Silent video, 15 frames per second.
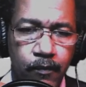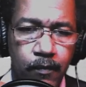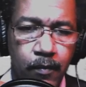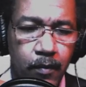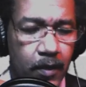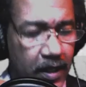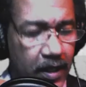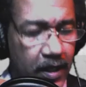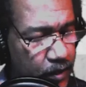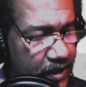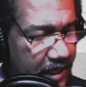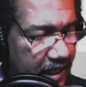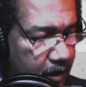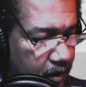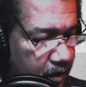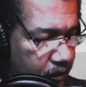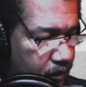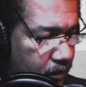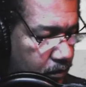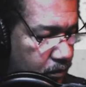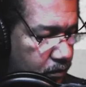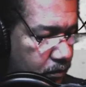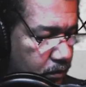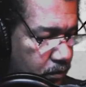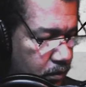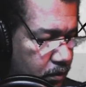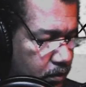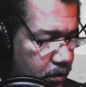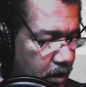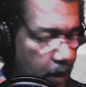That's ridiculous.
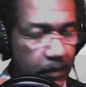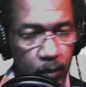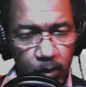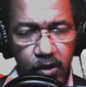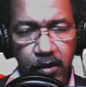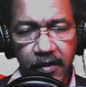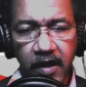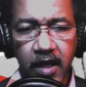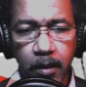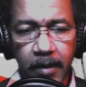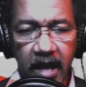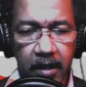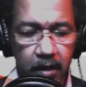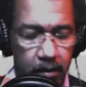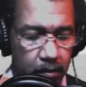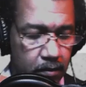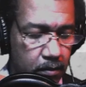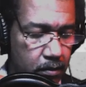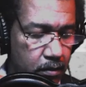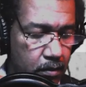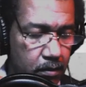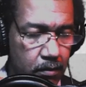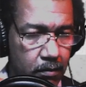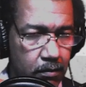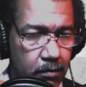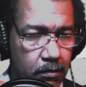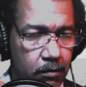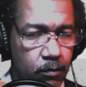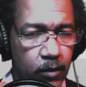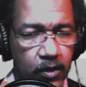I mean, when you think about it,
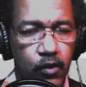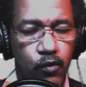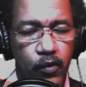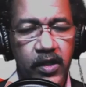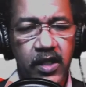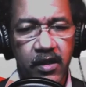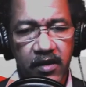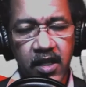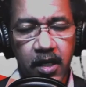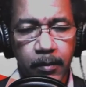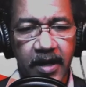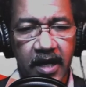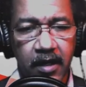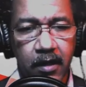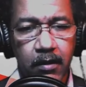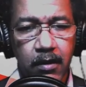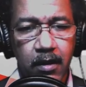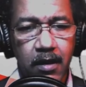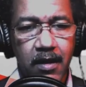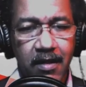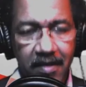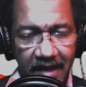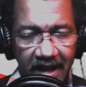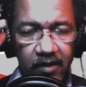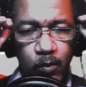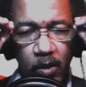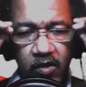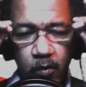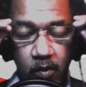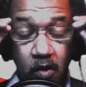when you really think about it, that's
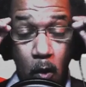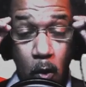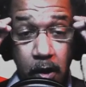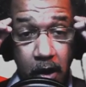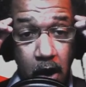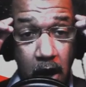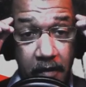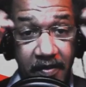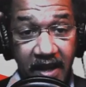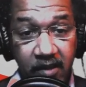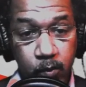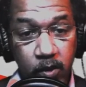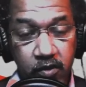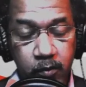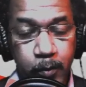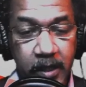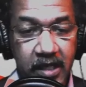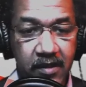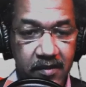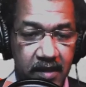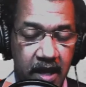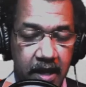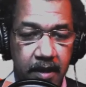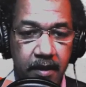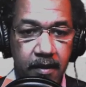what's going on. That's what's being said.